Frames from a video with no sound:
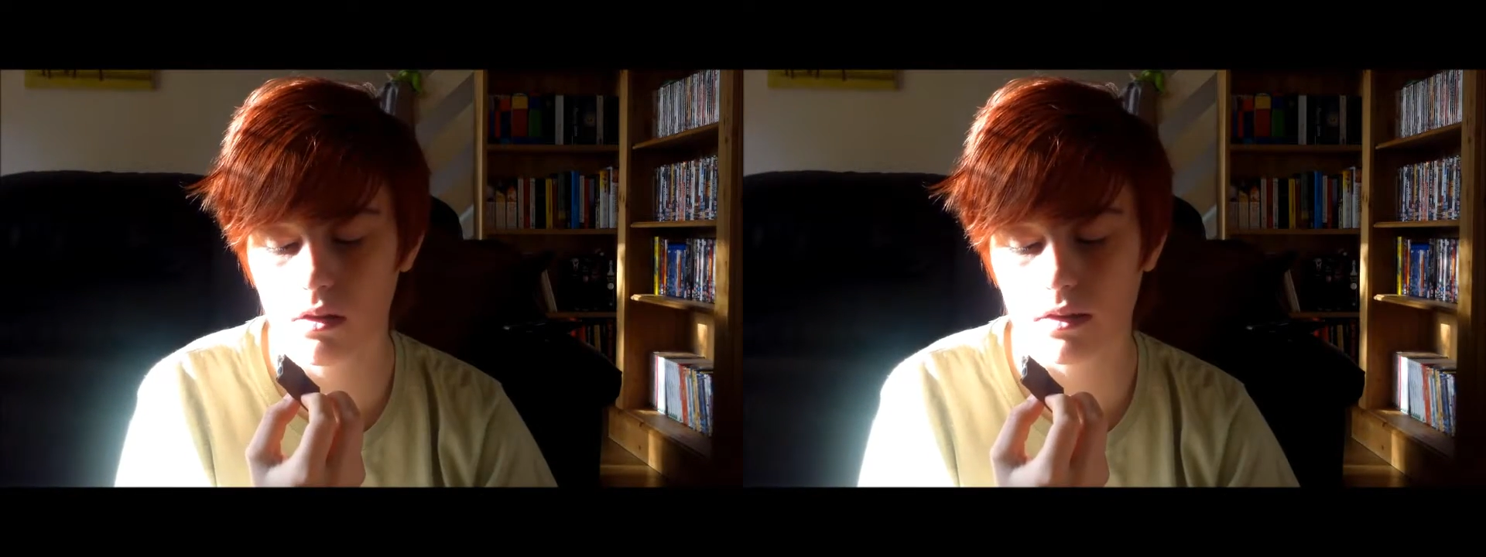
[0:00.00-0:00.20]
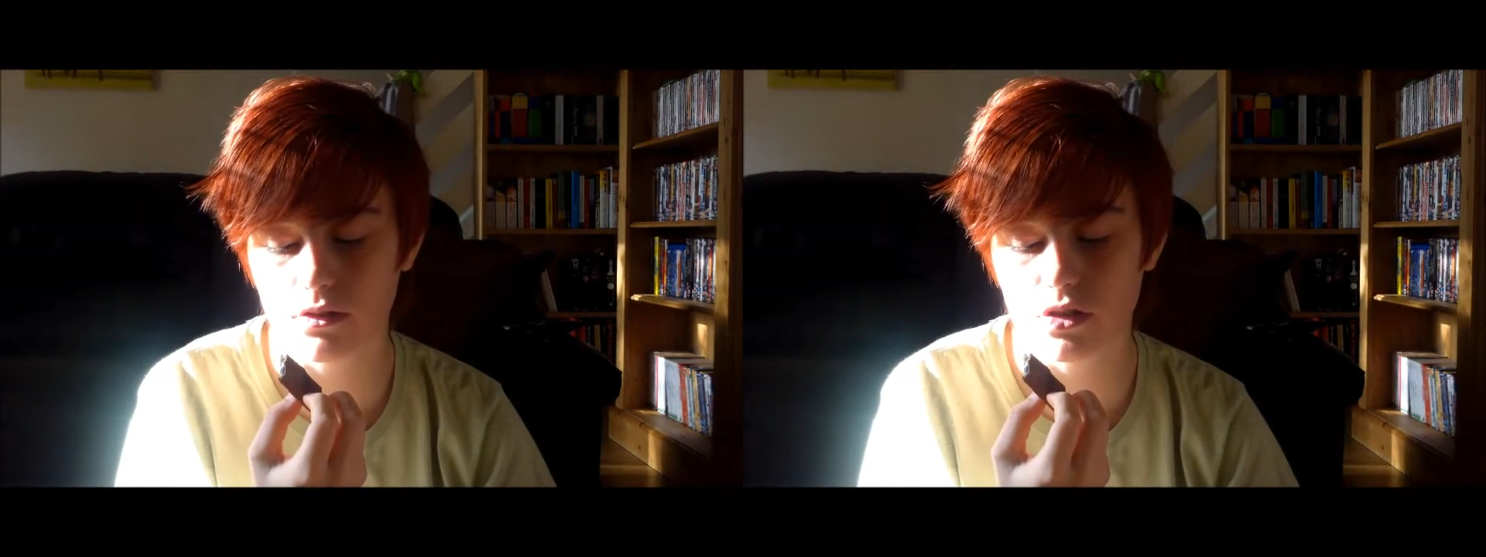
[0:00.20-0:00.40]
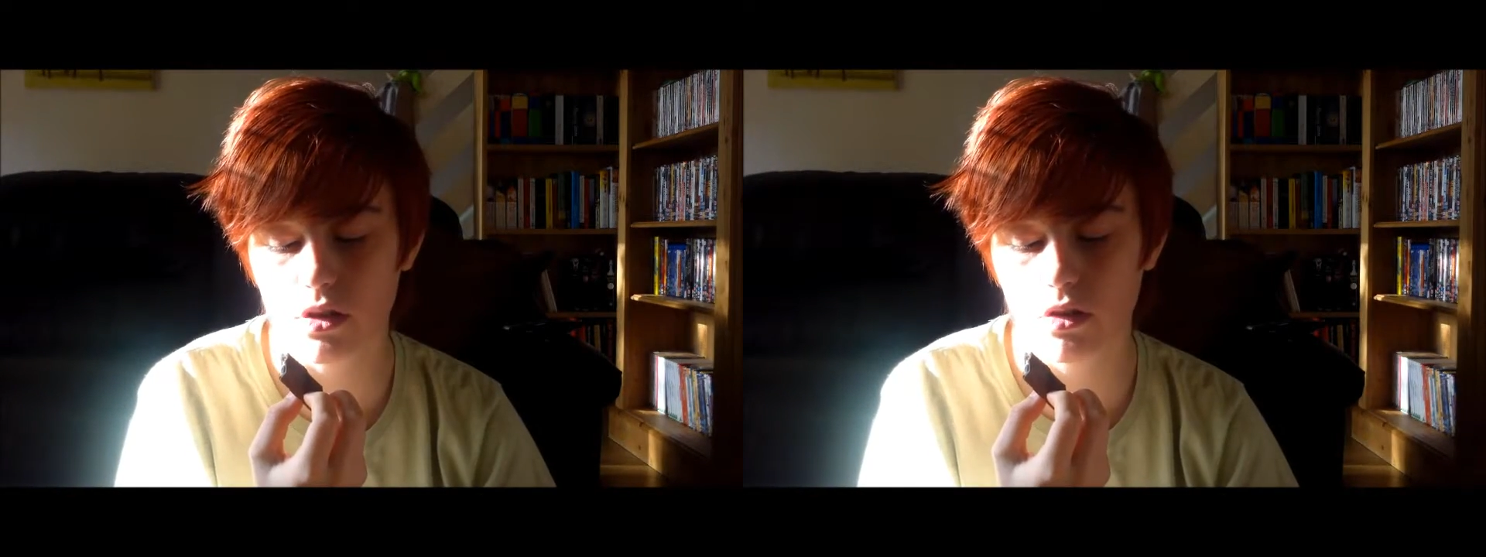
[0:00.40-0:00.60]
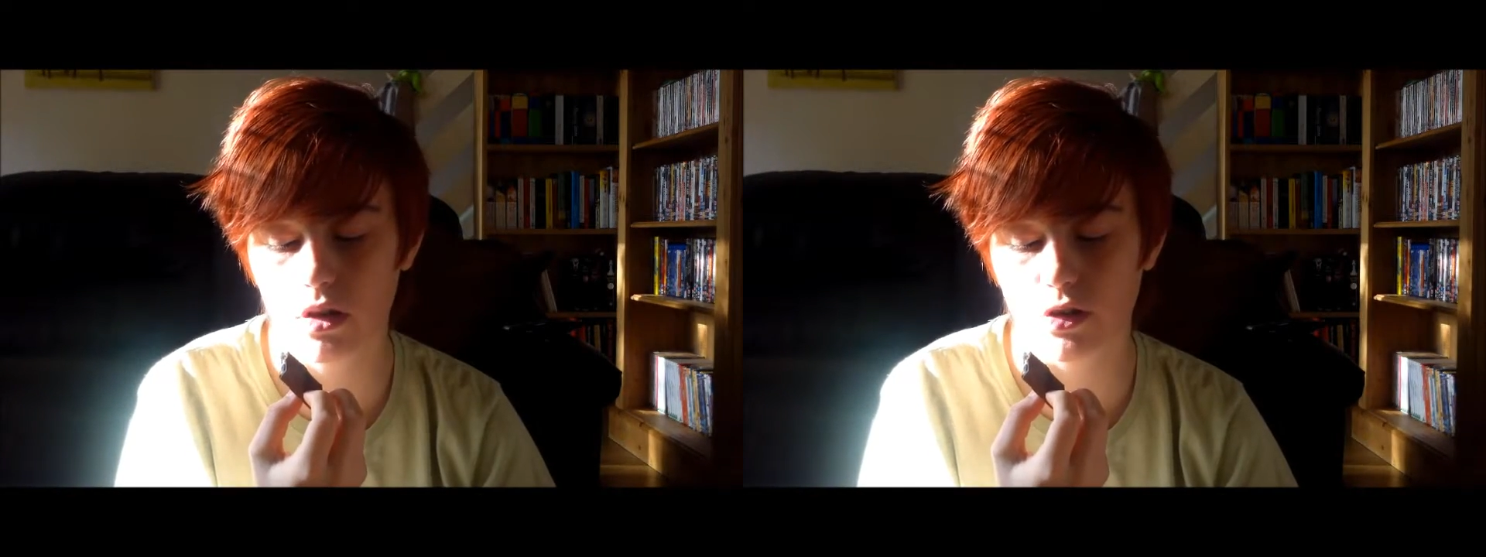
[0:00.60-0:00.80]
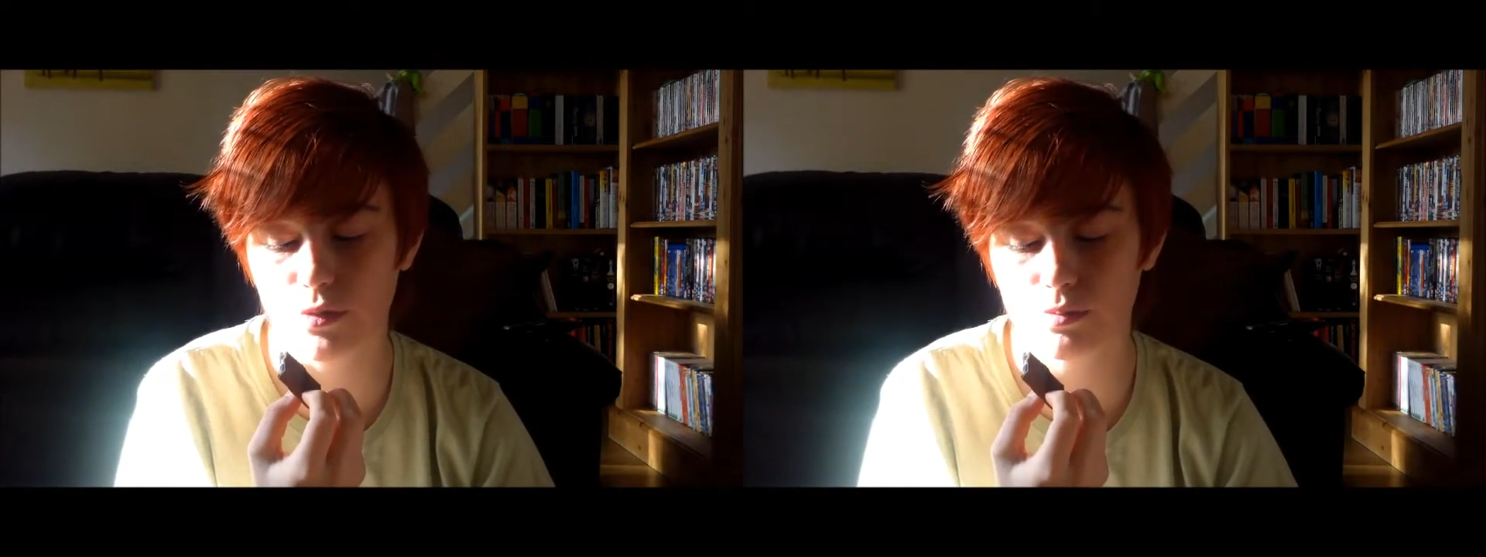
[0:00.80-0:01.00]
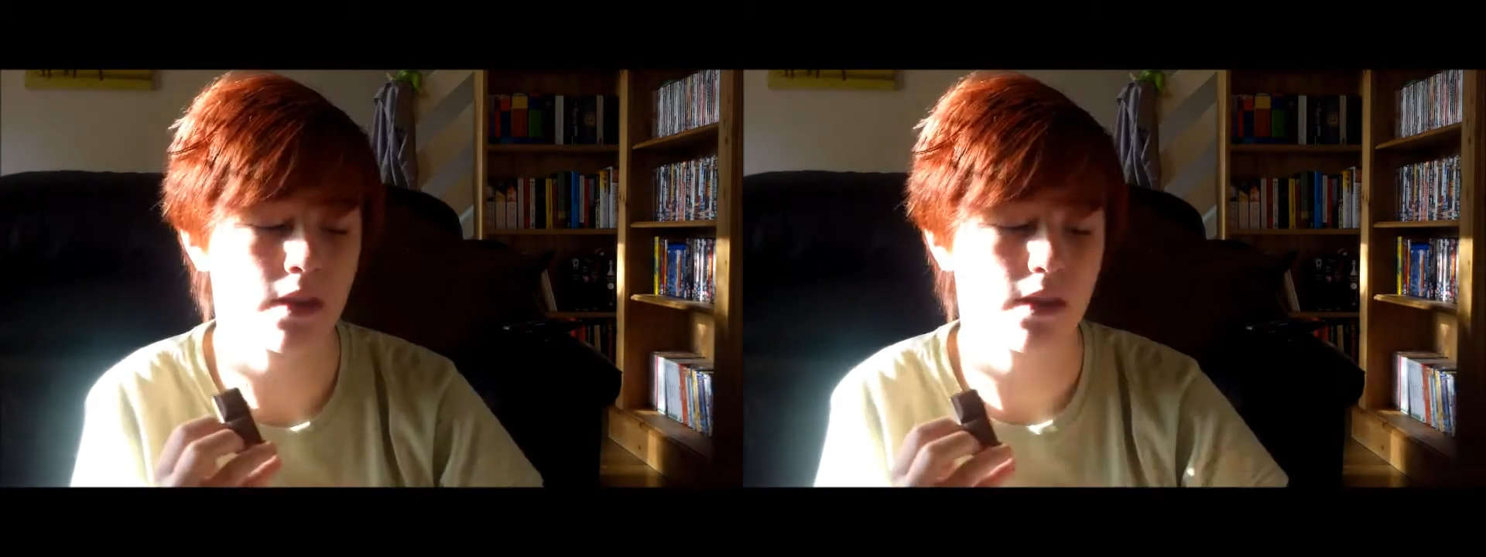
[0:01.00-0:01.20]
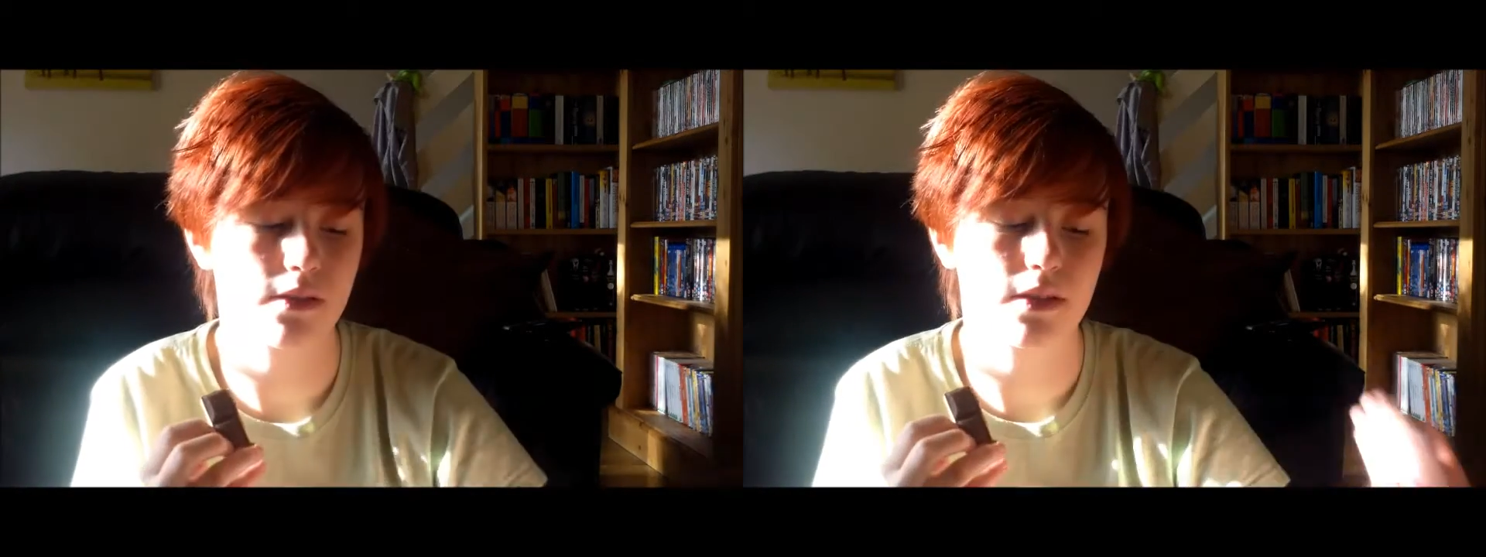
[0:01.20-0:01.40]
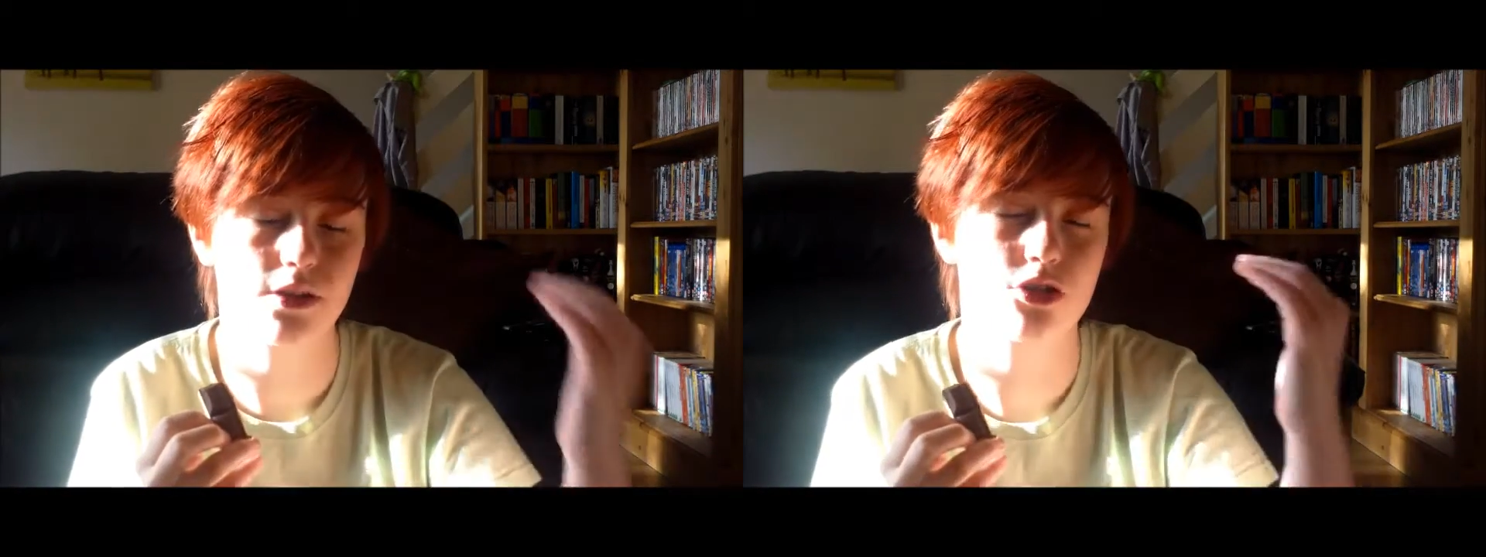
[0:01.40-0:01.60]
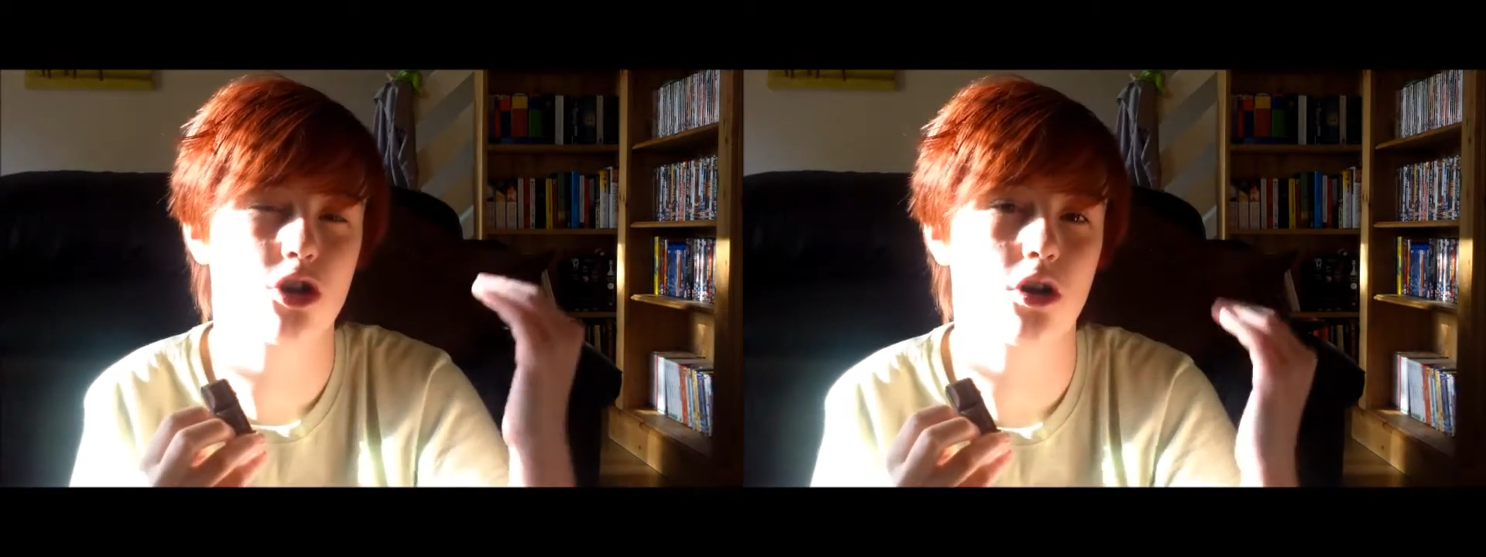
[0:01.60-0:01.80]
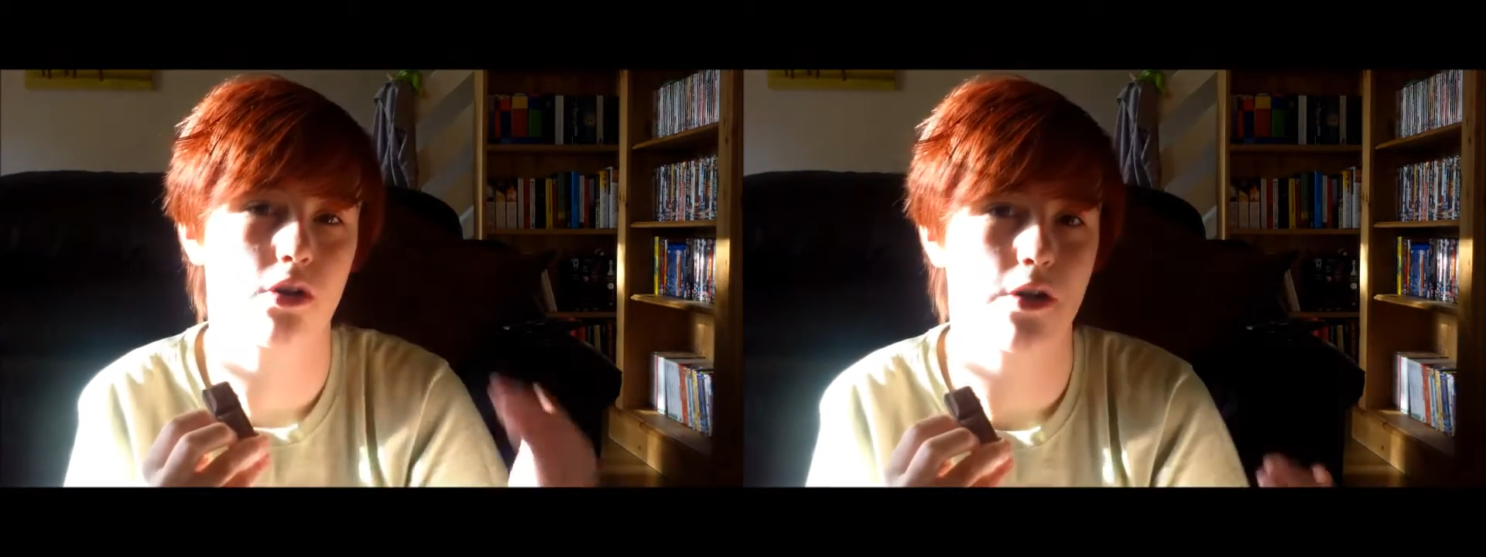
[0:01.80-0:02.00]
That's so good. It's like
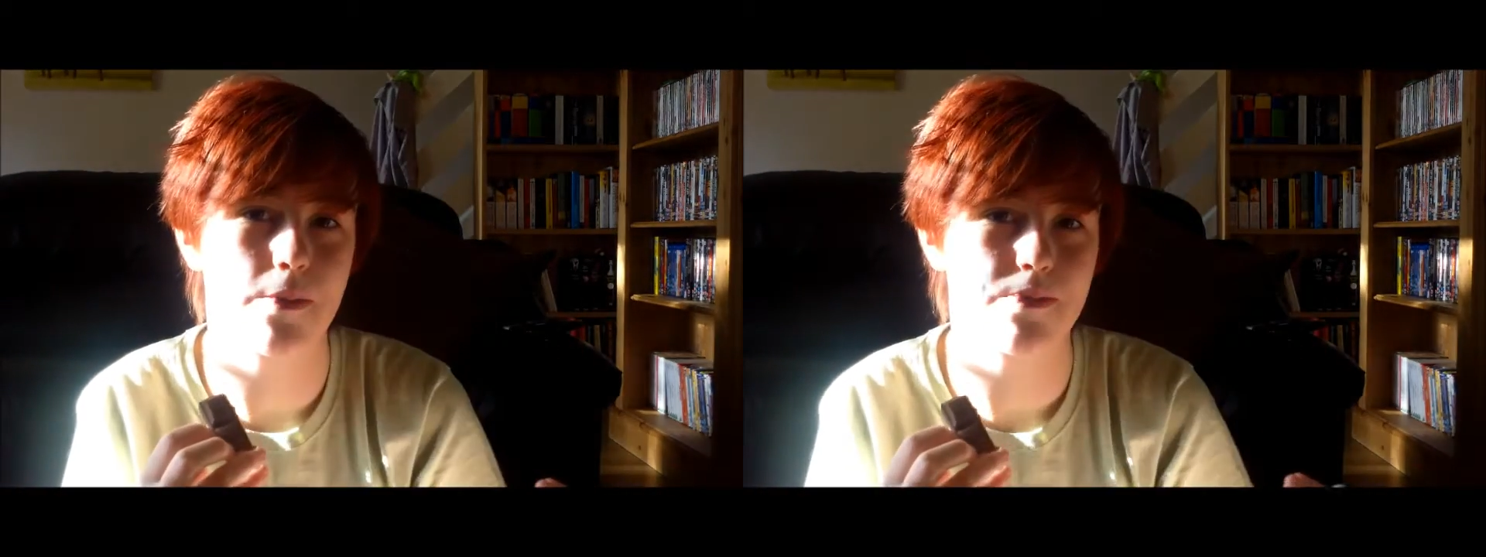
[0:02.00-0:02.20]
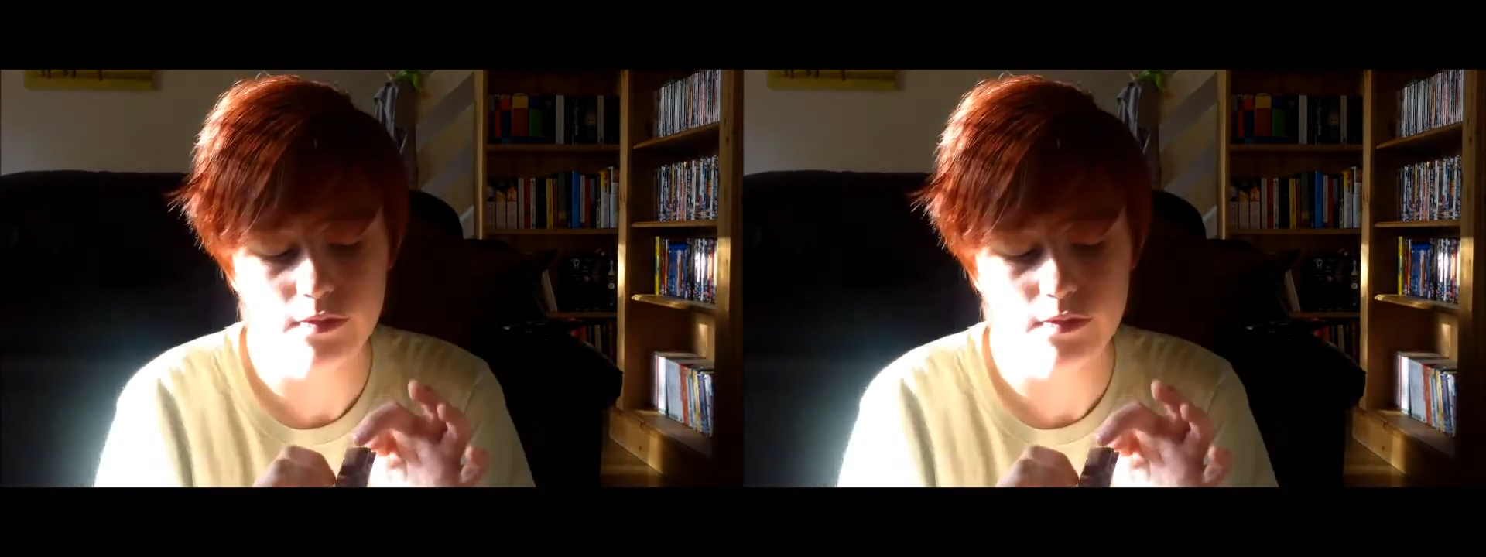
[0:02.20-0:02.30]
chocolate.